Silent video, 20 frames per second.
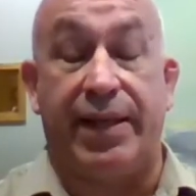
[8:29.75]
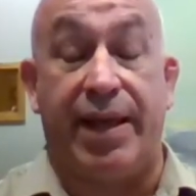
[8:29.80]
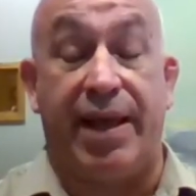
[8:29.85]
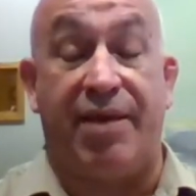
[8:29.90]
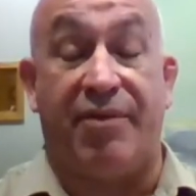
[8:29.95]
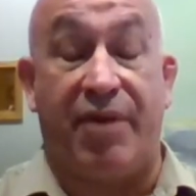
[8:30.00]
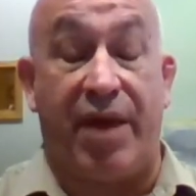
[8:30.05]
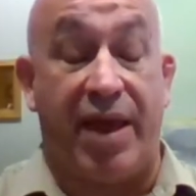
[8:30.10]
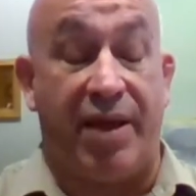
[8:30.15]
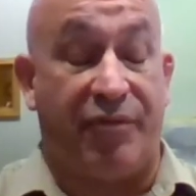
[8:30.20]

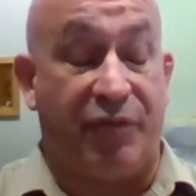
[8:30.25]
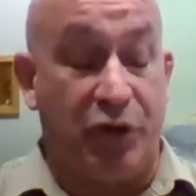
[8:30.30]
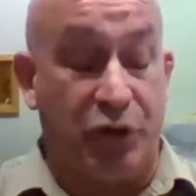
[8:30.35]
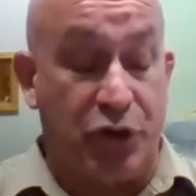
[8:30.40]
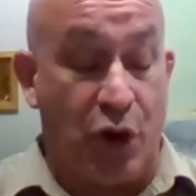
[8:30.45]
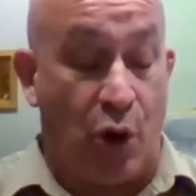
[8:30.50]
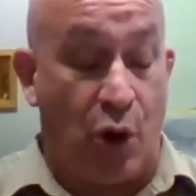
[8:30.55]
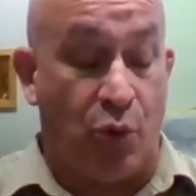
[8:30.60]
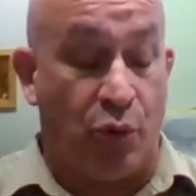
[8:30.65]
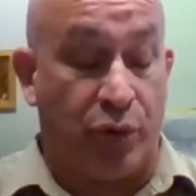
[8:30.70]
if
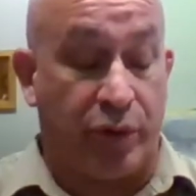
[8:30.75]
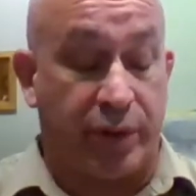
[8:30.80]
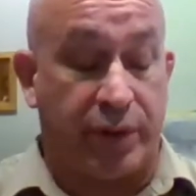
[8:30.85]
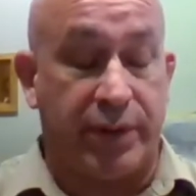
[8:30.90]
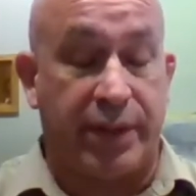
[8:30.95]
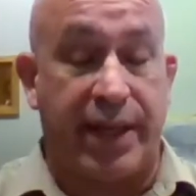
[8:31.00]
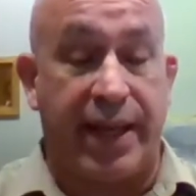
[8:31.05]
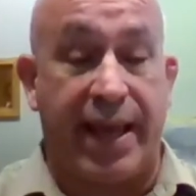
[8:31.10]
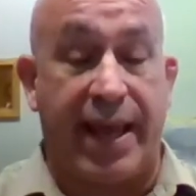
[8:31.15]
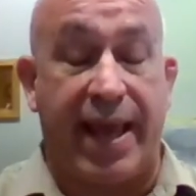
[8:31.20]
you don't
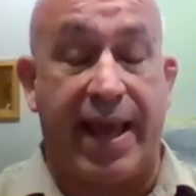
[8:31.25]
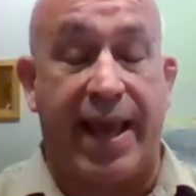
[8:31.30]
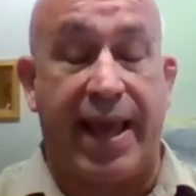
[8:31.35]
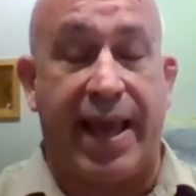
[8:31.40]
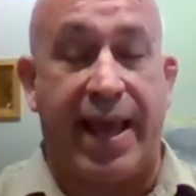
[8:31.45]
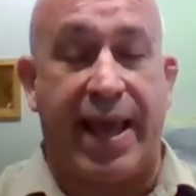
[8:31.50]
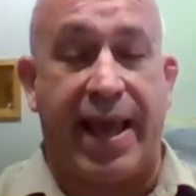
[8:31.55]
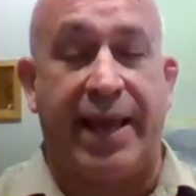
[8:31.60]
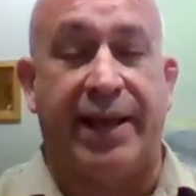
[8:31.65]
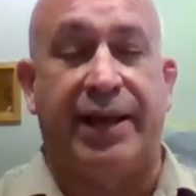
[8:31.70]

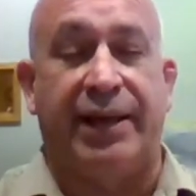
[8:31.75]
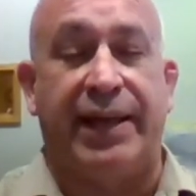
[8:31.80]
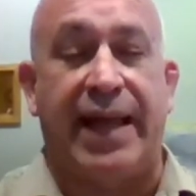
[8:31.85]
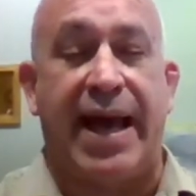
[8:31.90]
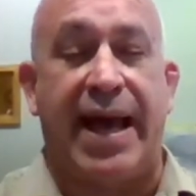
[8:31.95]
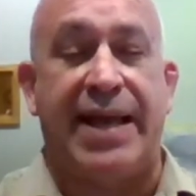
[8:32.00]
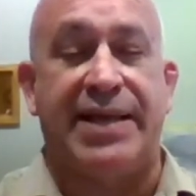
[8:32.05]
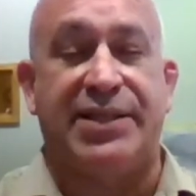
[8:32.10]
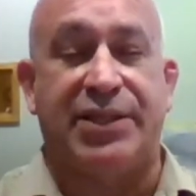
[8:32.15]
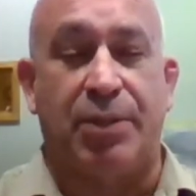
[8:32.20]

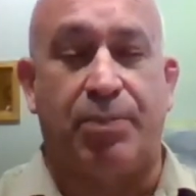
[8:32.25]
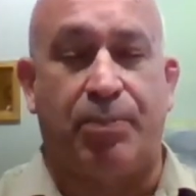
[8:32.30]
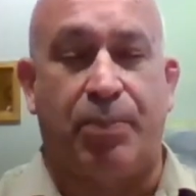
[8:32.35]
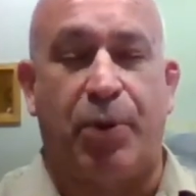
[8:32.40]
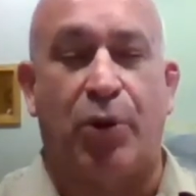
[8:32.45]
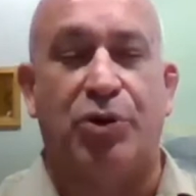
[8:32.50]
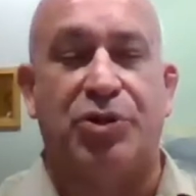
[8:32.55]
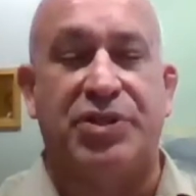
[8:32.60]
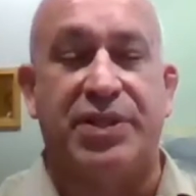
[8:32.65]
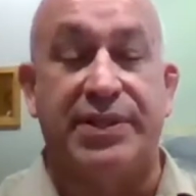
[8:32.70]
analyze the
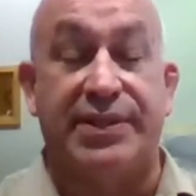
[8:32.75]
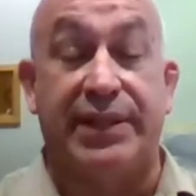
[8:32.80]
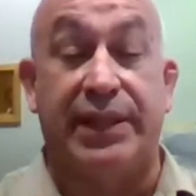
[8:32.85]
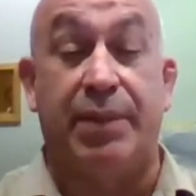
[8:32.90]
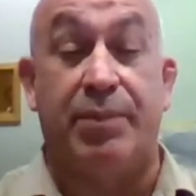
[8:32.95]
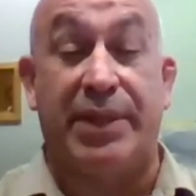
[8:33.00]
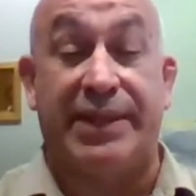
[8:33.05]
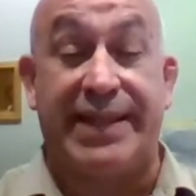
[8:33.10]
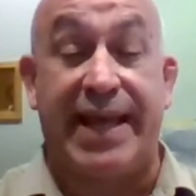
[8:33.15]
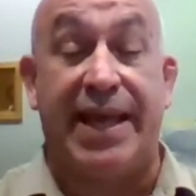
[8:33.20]
person's
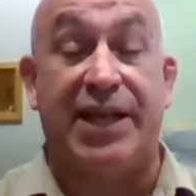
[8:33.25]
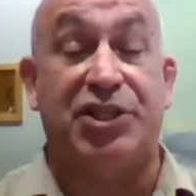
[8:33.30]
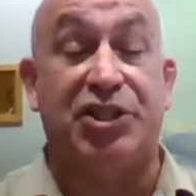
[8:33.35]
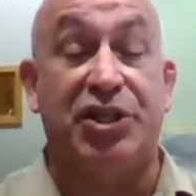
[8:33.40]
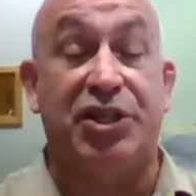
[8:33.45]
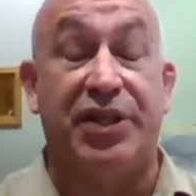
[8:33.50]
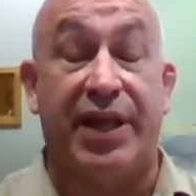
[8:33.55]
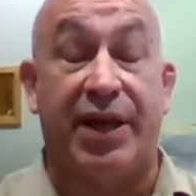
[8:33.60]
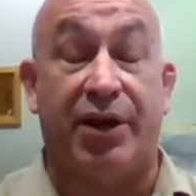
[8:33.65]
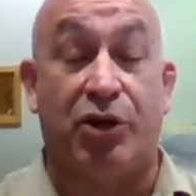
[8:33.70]

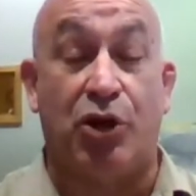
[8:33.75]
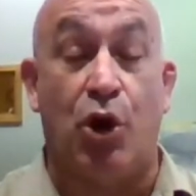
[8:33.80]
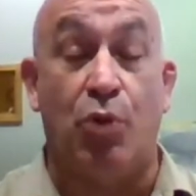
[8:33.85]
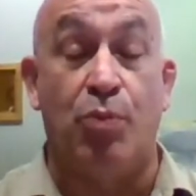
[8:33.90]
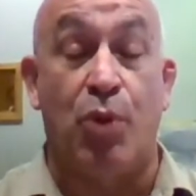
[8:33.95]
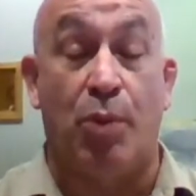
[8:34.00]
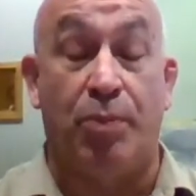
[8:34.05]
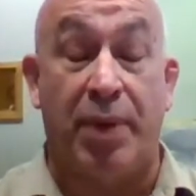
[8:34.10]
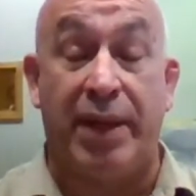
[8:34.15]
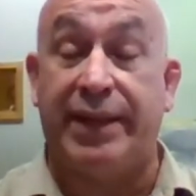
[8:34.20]
limitation, their
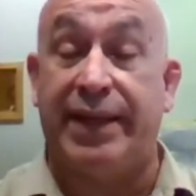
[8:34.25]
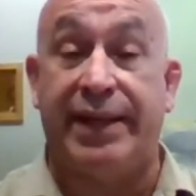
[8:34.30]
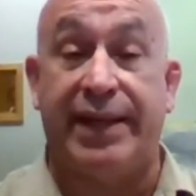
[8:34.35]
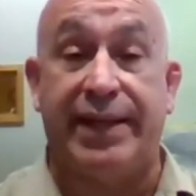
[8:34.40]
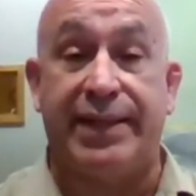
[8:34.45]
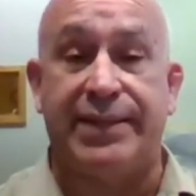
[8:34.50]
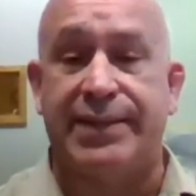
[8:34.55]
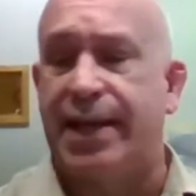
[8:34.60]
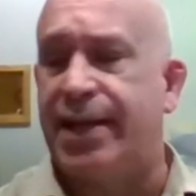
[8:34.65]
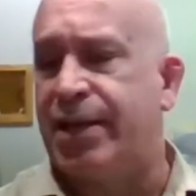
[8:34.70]

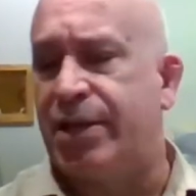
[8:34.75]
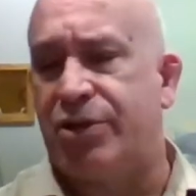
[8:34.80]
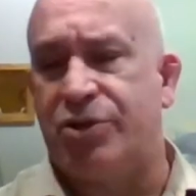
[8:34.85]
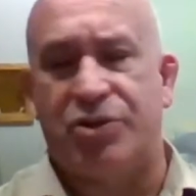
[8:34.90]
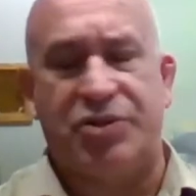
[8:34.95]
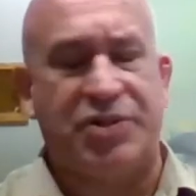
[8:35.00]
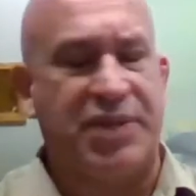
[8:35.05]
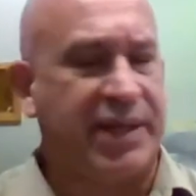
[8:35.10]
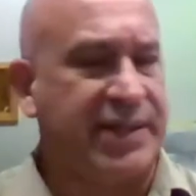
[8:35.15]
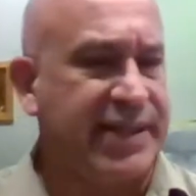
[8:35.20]
comorbidities,
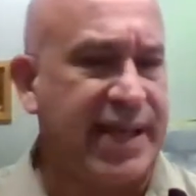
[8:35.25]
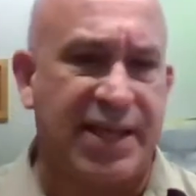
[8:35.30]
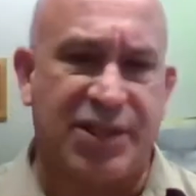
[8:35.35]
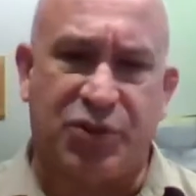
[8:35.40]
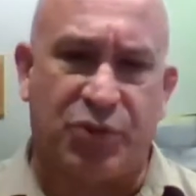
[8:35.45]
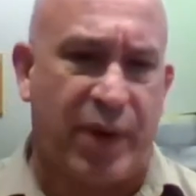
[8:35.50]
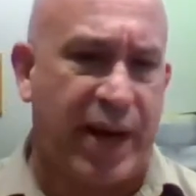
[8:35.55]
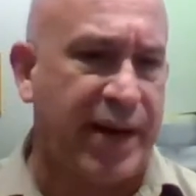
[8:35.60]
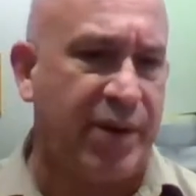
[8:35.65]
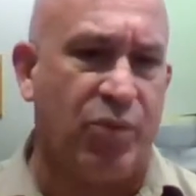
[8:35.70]
your
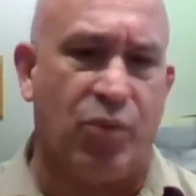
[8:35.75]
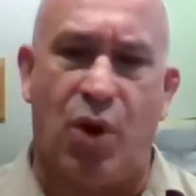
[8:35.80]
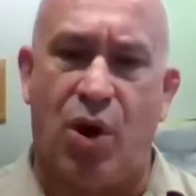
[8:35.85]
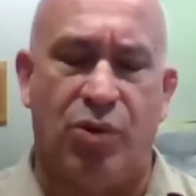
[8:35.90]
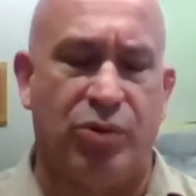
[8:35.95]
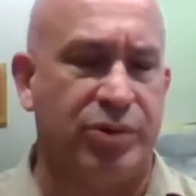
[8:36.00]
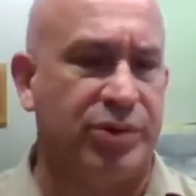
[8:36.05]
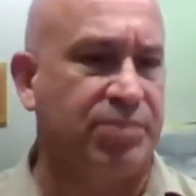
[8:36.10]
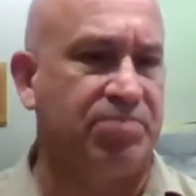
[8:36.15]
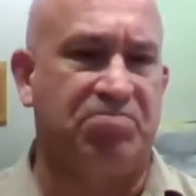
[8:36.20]
success rate
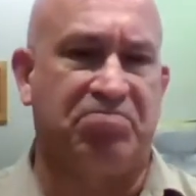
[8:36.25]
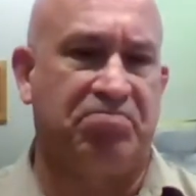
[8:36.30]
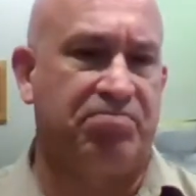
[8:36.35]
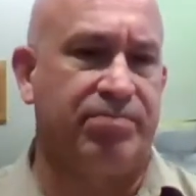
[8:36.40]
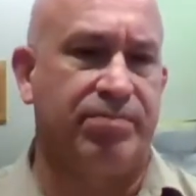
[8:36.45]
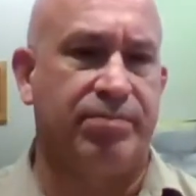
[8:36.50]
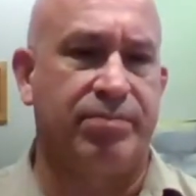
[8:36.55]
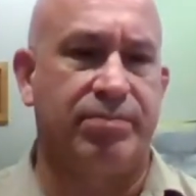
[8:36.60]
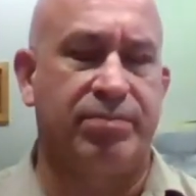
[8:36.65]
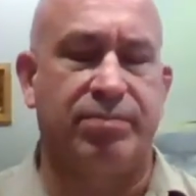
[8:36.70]

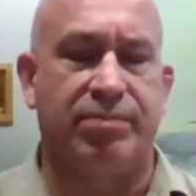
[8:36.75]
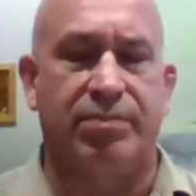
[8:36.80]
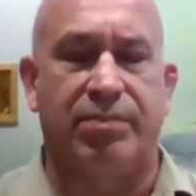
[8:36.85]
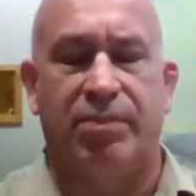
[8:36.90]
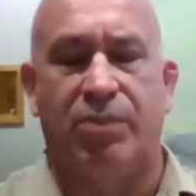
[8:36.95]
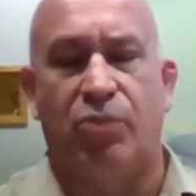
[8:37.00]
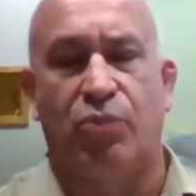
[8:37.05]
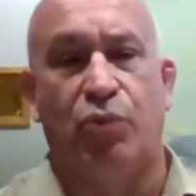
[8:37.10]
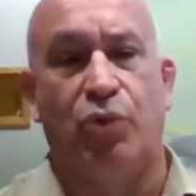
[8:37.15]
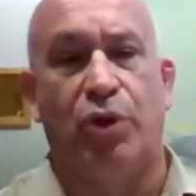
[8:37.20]

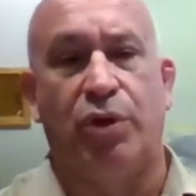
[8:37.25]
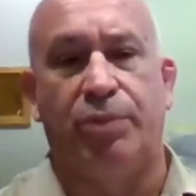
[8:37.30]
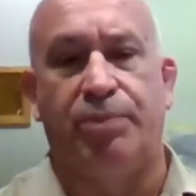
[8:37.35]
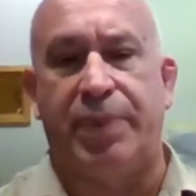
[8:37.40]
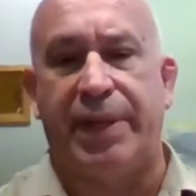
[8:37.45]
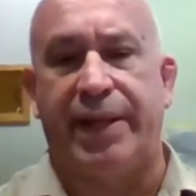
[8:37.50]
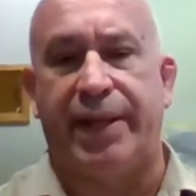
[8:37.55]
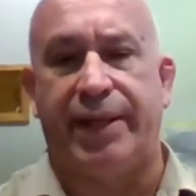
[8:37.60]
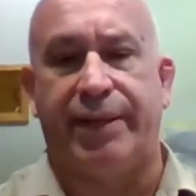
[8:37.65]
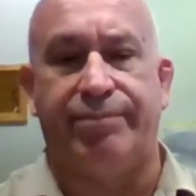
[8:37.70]
will
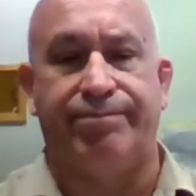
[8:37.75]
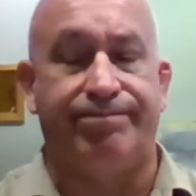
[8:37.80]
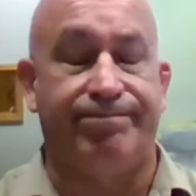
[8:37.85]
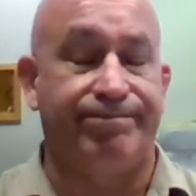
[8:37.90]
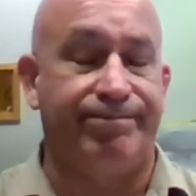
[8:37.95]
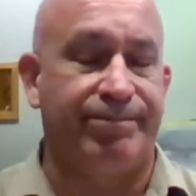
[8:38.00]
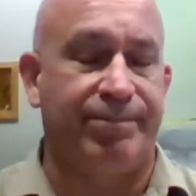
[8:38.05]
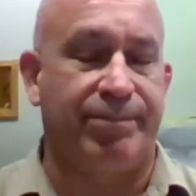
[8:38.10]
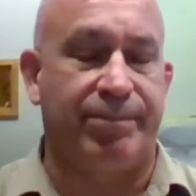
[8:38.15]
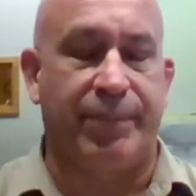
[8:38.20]
be, you
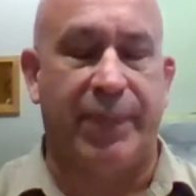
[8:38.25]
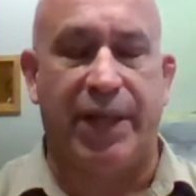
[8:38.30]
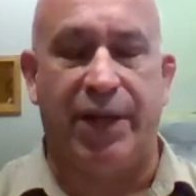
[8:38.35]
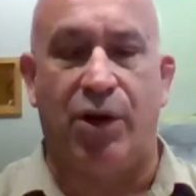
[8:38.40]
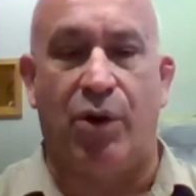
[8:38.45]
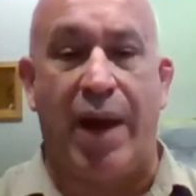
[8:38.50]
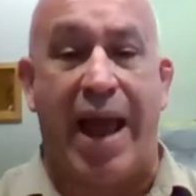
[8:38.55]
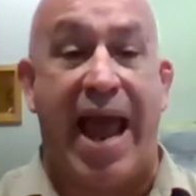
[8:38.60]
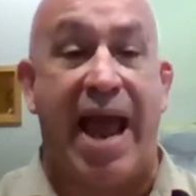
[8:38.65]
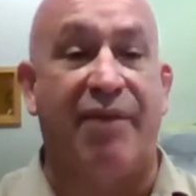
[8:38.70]

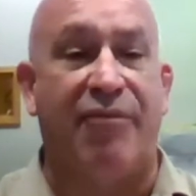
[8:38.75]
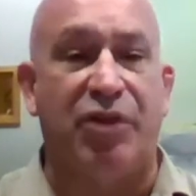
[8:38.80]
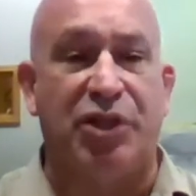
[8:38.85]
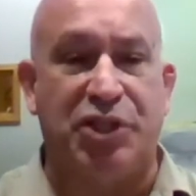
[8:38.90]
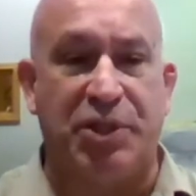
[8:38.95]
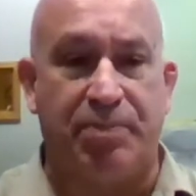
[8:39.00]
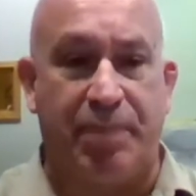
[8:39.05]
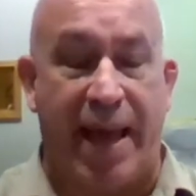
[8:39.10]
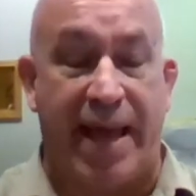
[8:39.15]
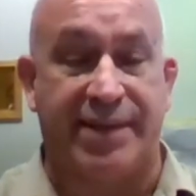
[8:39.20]
know,
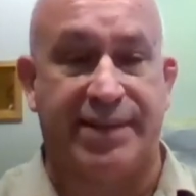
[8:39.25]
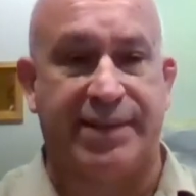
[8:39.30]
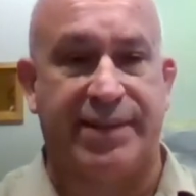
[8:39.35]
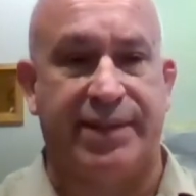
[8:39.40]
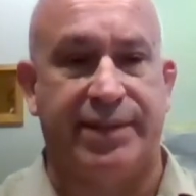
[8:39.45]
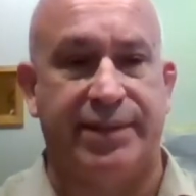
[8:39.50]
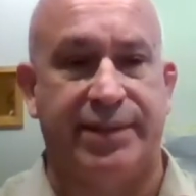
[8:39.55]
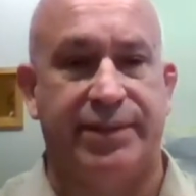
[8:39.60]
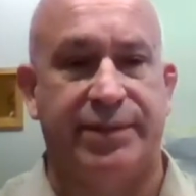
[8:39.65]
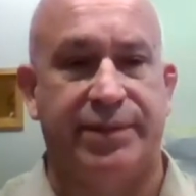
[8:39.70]
average at best.